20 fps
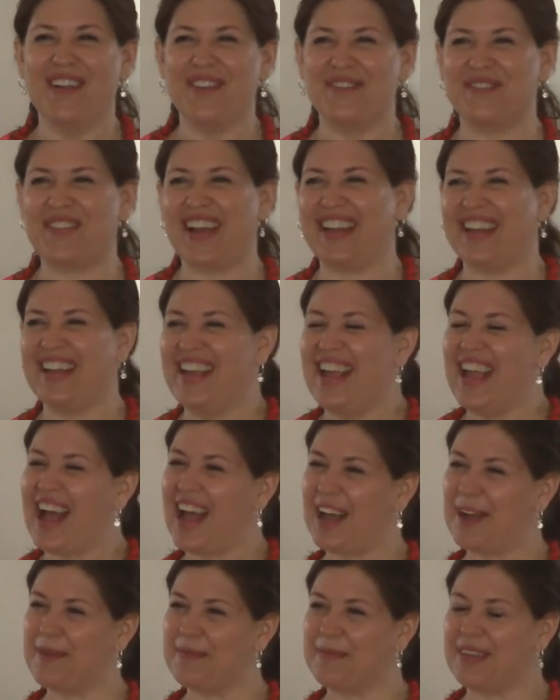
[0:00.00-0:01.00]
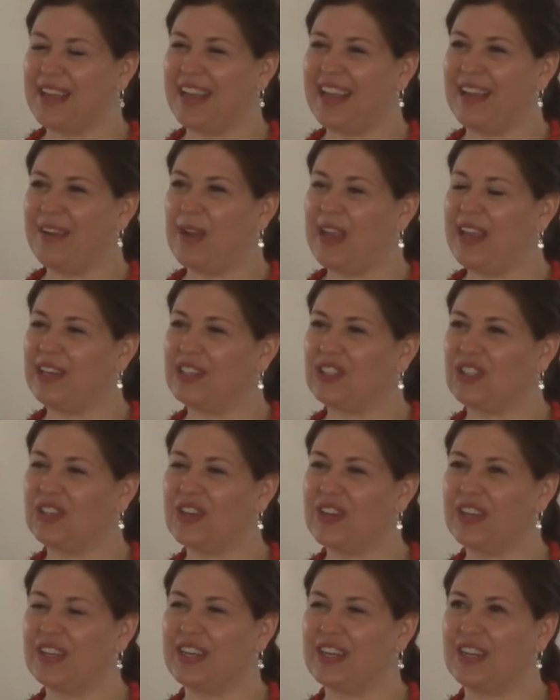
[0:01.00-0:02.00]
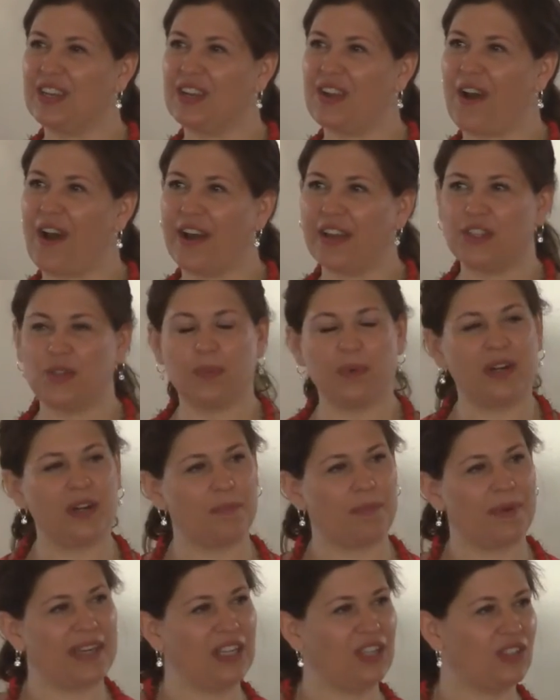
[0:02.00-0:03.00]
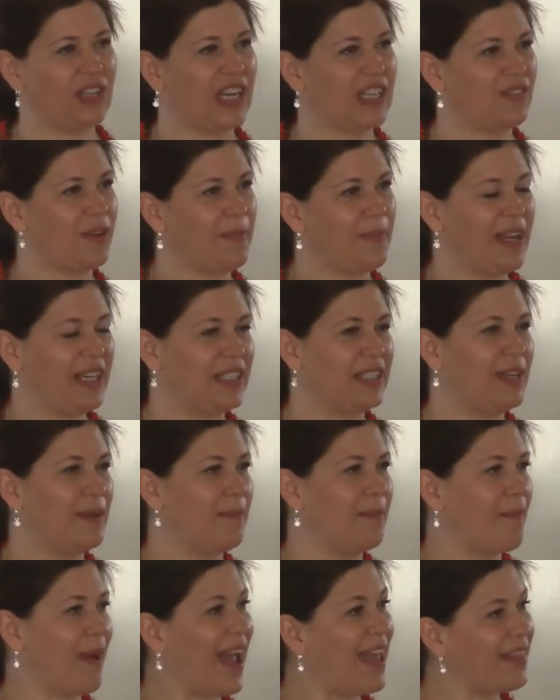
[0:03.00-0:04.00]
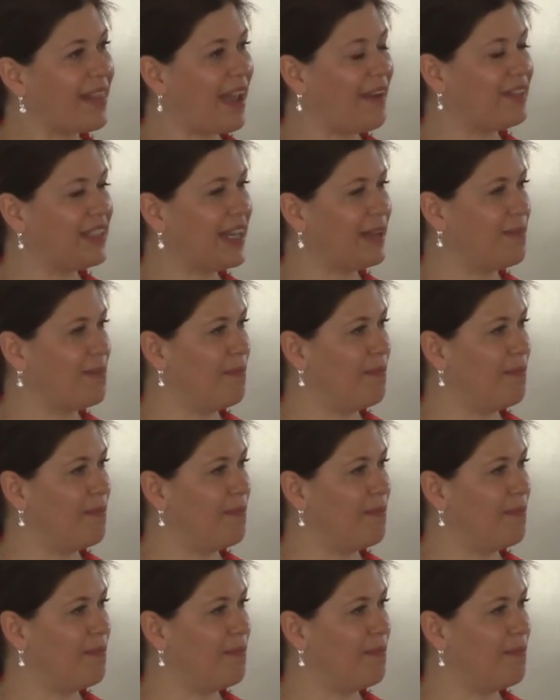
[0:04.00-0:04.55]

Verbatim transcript: But um, it, it took God's word bringing transformation in my life to